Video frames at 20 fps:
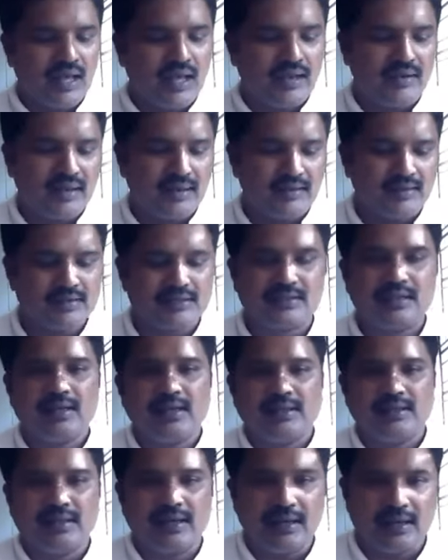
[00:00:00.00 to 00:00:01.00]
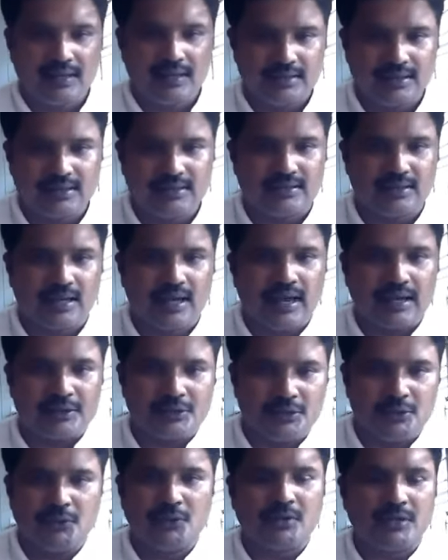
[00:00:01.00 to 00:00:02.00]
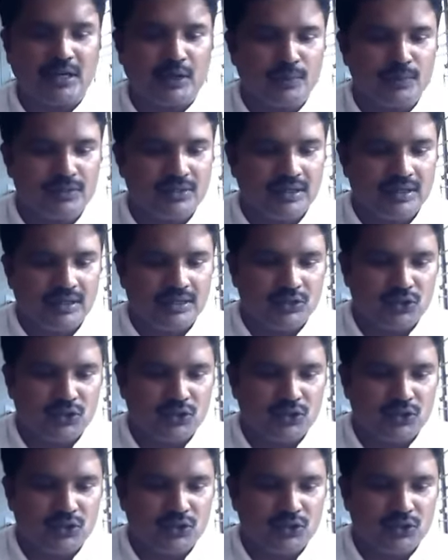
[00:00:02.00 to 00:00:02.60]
And next, the Act 2 comes.